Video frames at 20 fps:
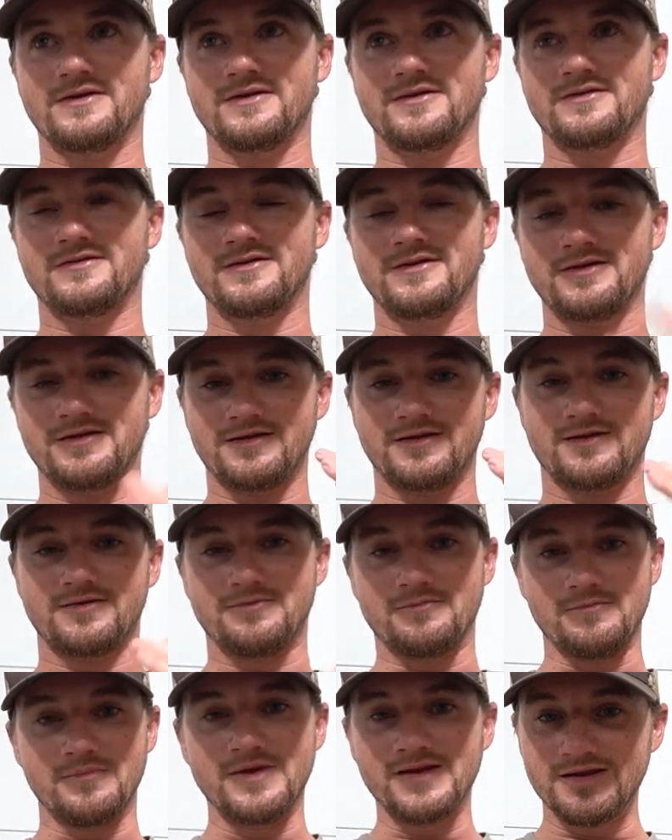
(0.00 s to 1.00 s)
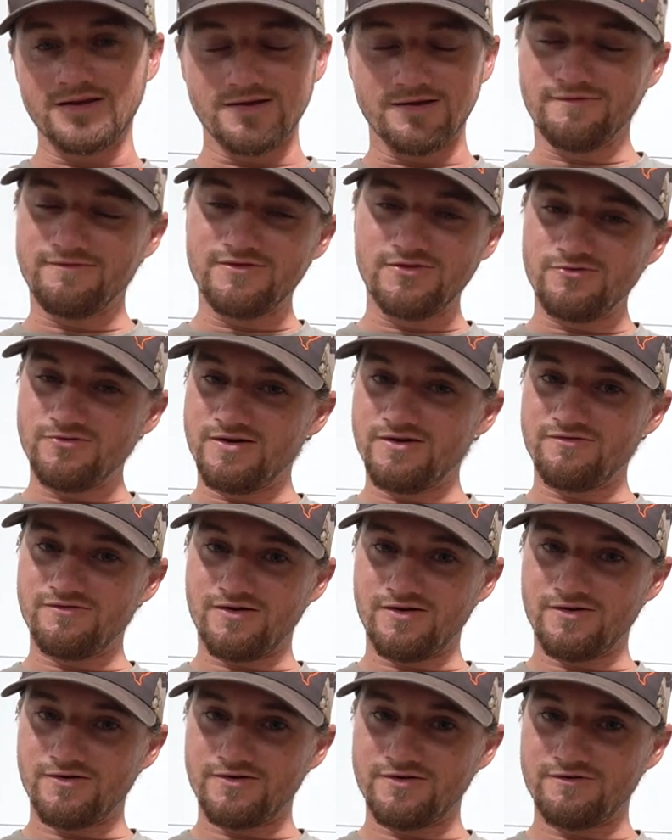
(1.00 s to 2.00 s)
think many of you have
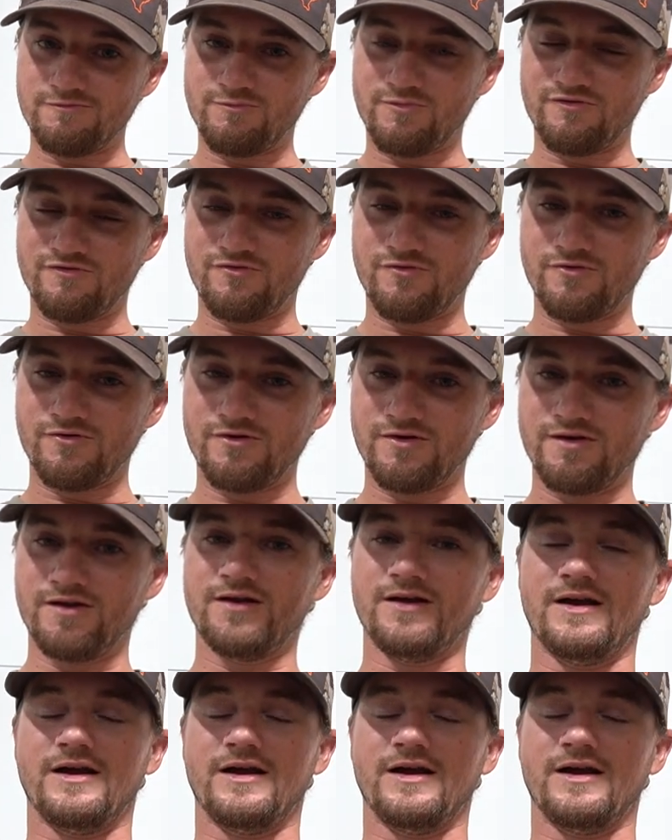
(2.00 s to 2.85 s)
heard of before.